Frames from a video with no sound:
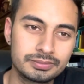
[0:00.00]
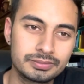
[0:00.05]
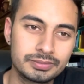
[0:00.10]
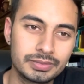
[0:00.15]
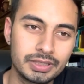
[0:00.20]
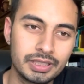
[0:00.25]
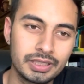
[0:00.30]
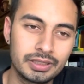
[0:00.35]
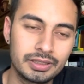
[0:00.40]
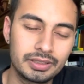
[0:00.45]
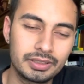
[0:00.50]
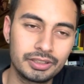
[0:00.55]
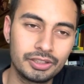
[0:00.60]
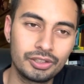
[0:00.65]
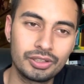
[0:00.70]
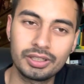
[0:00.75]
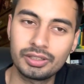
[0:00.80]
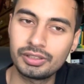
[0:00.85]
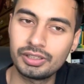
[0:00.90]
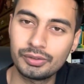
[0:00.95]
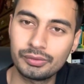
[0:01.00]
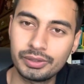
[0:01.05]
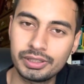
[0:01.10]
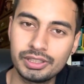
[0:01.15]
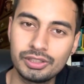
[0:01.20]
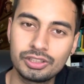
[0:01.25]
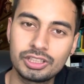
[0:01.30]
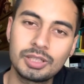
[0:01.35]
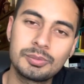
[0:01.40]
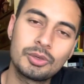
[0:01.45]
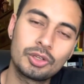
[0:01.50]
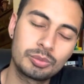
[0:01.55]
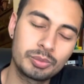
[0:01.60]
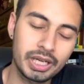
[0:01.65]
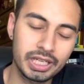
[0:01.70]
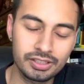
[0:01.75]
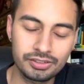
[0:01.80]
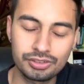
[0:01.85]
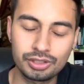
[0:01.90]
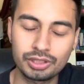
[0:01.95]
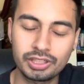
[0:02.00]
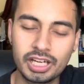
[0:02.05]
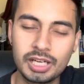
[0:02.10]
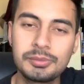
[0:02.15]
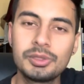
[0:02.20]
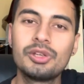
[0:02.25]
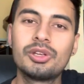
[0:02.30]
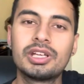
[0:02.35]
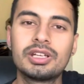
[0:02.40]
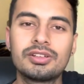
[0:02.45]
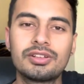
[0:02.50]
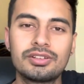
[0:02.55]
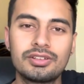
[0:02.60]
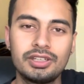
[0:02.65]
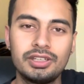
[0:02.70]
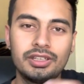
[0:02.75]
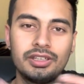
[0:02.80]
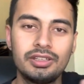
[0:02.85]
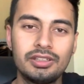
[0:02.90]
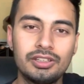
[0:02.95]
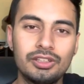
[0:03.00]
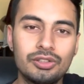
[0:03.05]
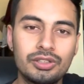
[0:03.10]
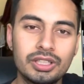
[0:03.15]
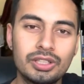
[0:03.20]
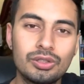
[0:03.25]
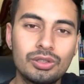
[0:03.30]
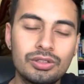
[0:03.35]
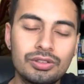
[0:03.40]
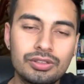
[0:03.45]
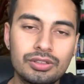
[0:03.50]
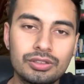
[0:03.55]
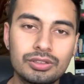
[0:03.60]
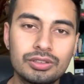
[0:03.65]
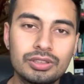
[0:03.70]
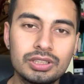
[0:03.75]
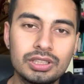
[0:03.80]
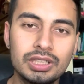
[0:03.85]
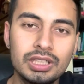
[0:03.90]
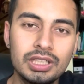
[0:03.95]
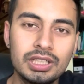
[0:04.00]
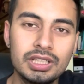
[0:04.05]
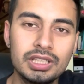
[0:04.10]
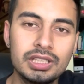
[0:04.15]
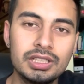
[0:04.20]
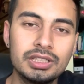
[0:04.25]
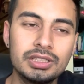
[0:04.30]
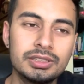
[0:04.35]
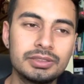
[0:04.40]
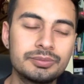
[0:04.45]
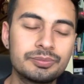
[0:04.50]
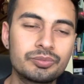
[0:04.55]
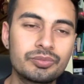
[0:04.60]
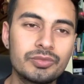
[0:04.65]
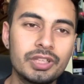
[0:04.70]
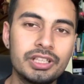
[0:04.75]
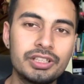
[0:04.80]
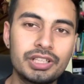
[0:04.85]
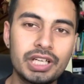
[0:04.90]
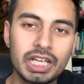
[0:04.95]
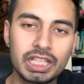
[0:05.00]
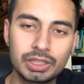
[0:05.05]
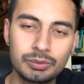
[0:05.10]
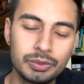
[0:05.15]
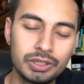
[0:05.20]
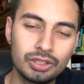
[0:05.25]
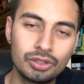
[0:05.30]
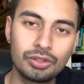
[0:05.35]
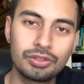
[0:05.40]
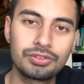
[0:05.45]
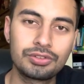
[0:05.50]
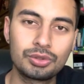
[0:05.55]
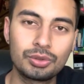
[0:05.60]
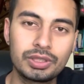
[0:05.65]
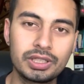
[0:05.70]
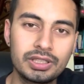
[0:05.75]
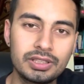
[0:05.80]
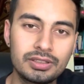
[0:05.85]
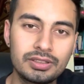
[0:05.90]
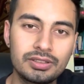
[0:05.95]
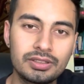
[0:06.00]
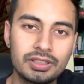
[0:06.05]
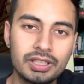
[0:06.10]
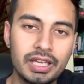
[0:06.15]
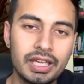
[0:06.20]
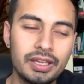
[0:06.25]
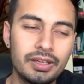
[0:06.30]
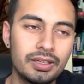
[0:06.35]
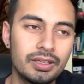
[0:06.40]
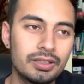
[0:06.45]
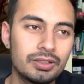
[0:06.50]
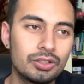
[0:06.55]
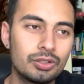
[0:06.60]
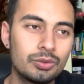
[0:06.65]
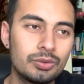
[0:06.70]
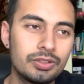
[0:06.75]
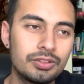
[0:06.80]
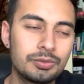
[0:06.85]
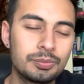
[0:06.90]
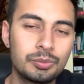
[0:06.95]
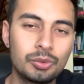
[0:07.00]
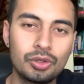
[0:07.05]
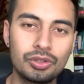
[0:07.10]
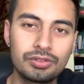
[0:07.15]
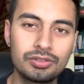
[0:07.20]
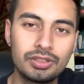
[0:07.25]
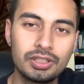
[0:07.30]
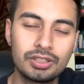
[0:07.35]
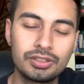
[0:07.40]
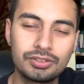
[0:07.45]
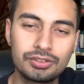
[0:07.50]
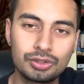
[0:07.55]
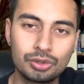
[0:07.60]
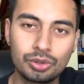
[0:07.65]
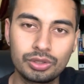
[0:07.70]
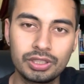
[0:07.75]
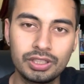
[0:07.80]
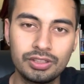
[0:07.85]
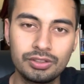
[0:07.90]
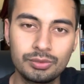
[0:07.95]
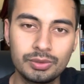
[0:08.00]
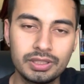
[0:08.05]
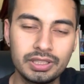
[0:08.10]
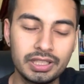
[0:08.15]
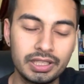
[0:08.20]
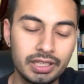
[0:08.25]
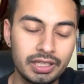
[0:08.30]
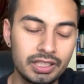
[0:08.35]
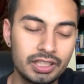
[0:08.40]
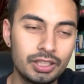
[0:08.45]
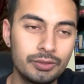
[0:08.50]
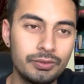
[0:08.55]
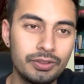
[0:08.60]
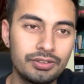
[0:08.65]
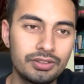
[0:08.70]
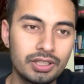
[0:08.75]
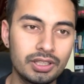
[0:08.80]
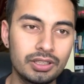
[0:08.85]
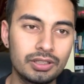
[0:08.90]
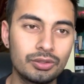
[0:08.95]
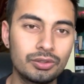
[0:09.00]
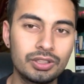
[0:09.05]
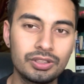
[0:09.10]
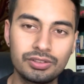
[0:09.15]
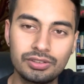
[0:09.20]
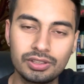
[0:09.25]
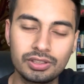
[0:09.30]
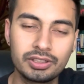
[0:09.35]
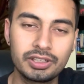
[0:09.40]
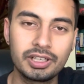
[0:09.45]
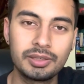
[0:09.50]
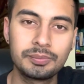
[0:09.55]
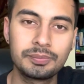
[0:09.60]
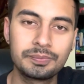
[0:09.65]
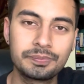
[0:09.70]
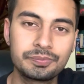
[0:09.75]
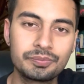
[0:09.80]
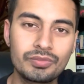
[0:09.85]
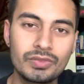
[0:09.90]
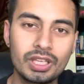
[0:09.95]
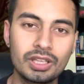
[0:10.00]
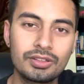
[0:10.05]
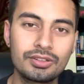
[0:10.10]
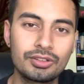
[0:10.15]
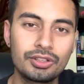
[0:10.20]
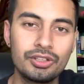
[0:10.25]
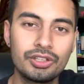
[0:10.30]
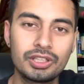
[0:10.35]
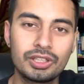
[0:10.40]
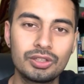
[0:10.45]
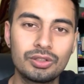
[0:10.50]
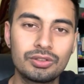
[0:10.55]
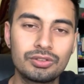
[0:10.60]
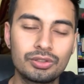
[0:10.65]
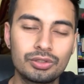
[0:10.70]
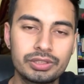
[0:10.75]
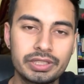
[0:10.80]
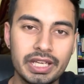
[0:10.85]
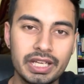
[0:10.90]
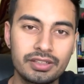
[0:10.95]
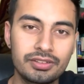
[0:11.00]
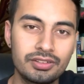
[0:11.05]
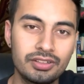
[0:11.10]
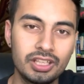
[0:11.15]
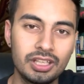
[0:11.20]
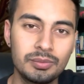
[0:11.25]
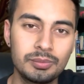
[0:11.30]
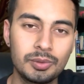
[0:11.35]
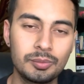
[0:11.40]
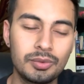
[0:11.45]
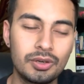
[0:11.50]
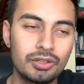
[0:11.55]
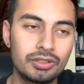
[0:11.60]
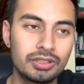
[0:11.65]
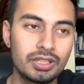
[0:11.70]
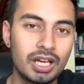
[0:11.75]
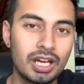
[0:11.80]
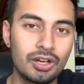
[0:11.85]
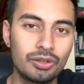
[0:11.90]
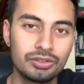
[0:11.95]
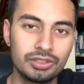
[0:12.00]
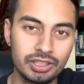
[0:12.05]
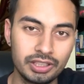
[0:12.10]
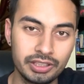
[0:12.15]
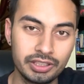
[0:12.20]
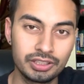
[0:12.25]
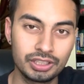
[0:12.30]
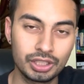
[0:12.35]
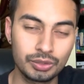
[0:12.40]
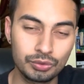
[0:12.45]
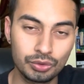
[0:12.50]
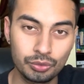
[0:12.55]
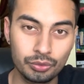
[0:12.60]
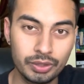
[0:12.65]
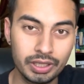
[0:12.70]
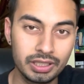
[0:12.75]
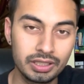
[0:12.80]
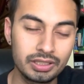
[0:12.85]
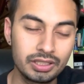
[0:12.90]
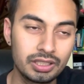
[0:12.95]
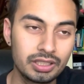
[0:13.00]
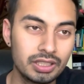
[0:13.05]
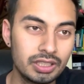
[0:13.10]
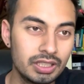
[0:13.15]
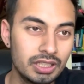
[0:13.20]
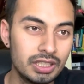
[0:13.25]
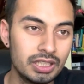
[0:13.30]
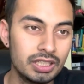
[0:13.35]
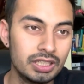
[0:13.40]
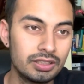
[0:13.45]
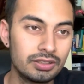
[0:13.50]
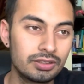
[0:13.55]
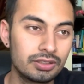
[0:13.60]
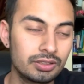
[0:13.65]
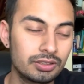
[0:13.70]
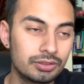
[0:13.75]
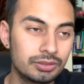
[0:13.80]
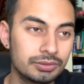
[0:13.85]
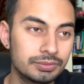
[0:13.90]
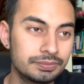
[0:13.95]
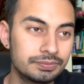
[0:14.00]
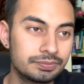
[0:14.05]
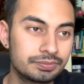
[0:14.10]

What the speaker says: and when you come on my Instagram, you can see, you can also interact with those students. I always post their stories when they get the visa on Instagram, so you can also text them about how their interview went. So